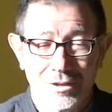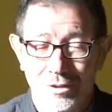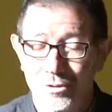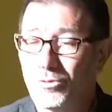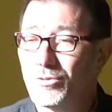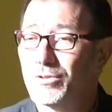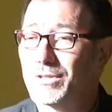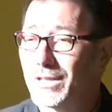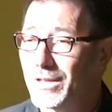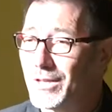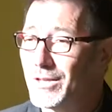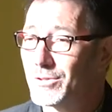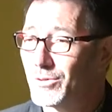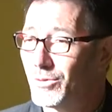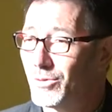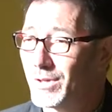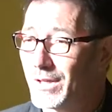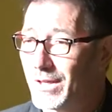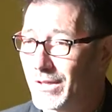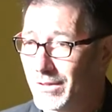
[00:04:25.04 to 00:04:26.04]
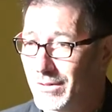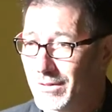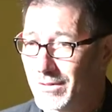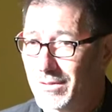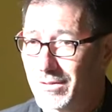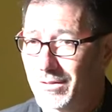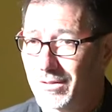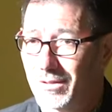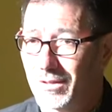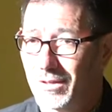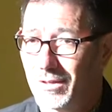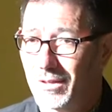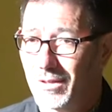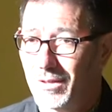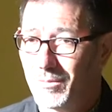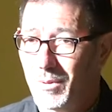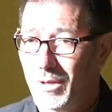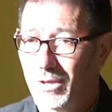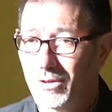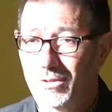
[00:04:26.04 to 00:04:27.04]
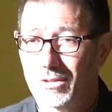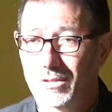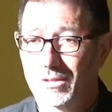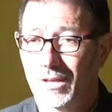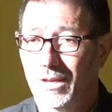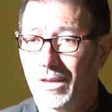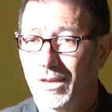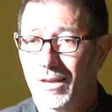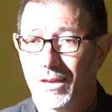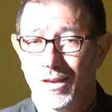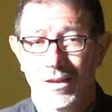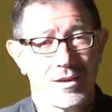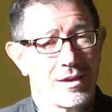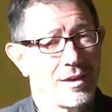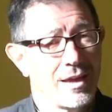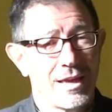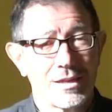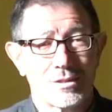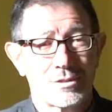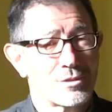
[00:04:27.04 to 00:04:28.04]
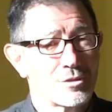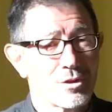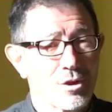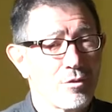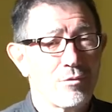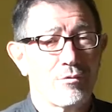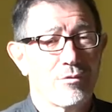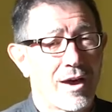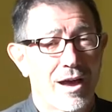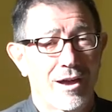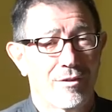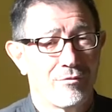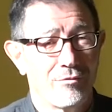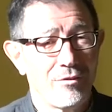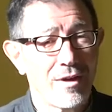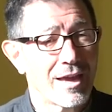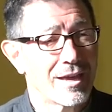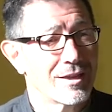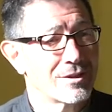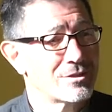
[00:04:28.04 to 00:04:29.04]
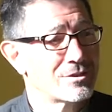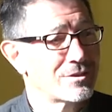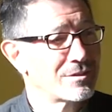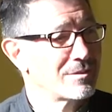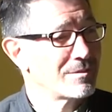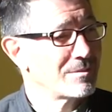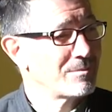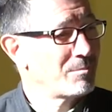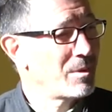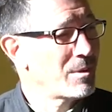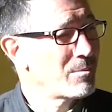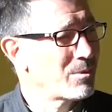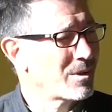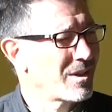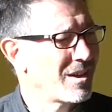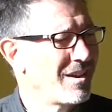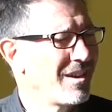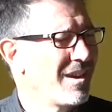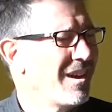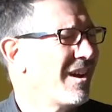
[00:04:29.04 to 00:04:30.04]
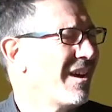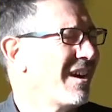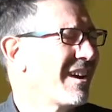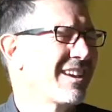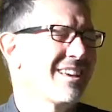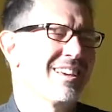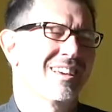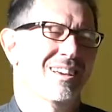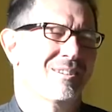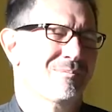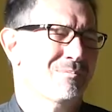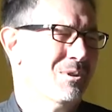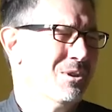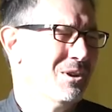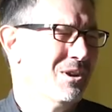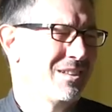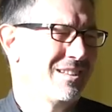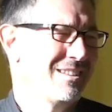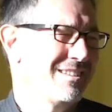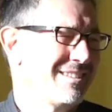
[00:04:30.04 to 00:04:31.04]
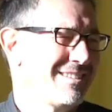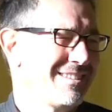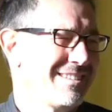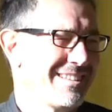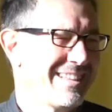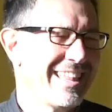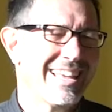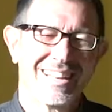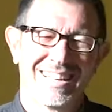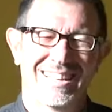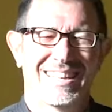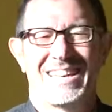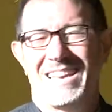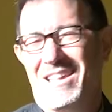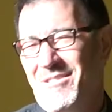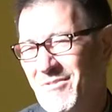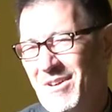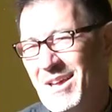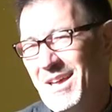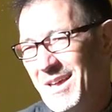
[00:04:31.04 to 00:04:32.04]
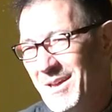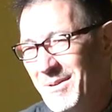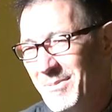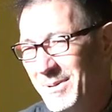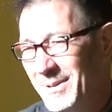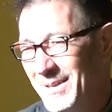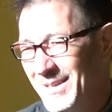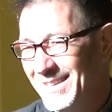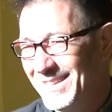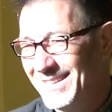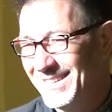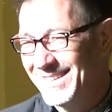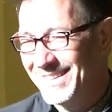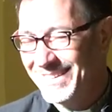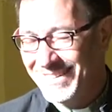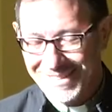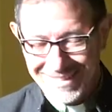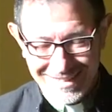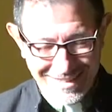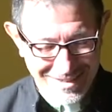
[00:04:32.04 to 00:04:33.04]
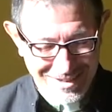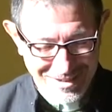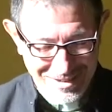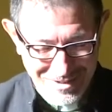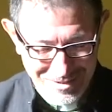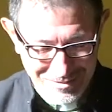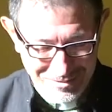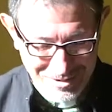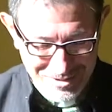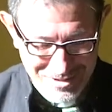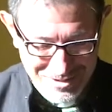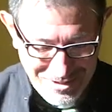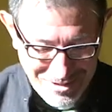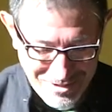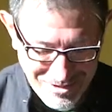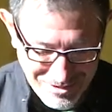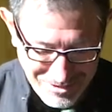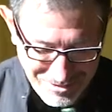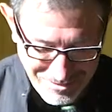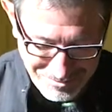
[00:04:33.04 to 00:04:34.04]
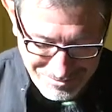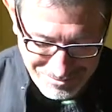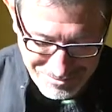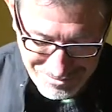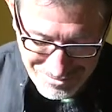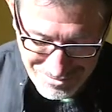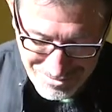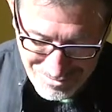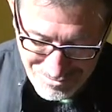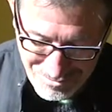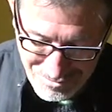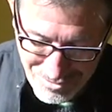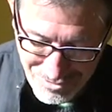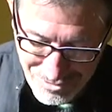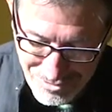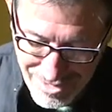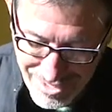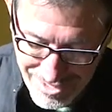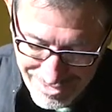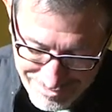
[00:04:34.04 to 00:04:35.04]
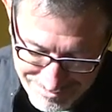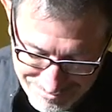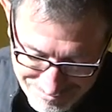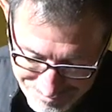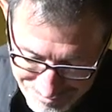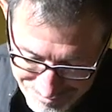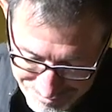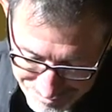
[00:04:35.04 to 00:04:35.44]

losing his audience because it's so far fetched, people go, oh, come on, that had never happened. What's going on with that?